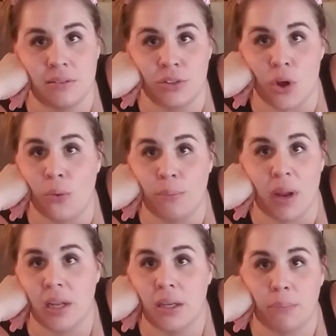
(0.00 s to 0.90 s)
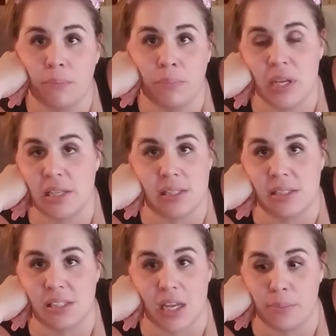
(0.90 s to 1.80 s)
don't make peas a
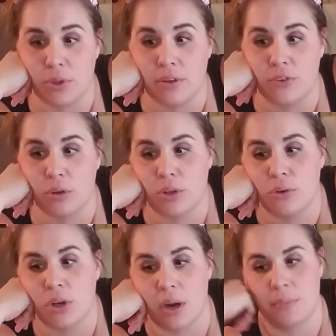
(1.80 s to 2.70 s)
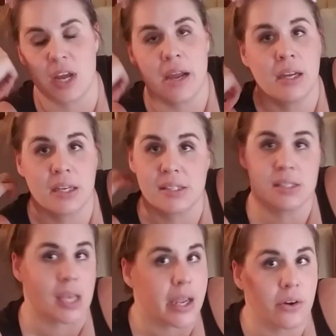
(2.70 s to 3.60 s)
staple of your low carb diet because
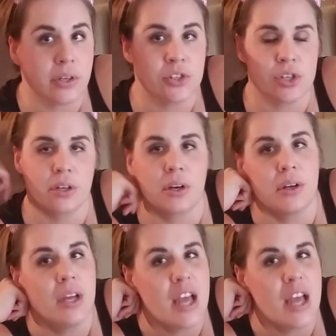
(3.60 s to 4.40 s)
it's higher in sugar.